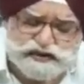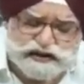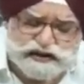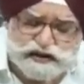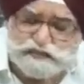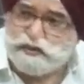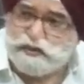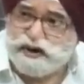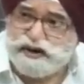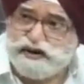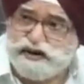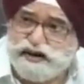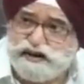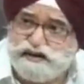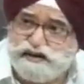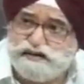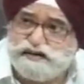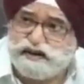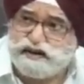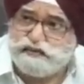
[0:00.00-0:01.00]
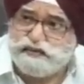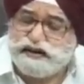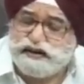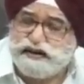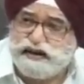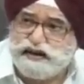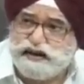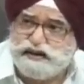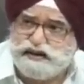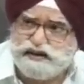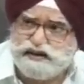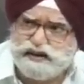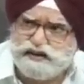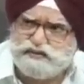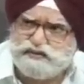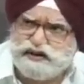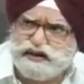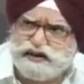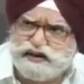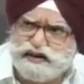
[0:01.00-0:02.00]
appointed this committee, I think there
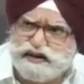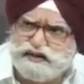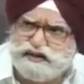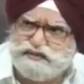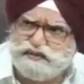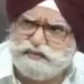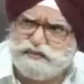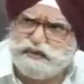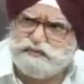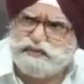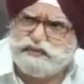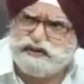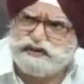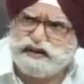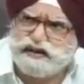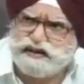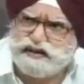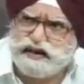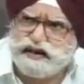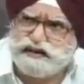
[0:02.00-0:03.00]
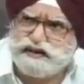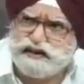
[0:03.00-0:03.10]
were 11 members in that.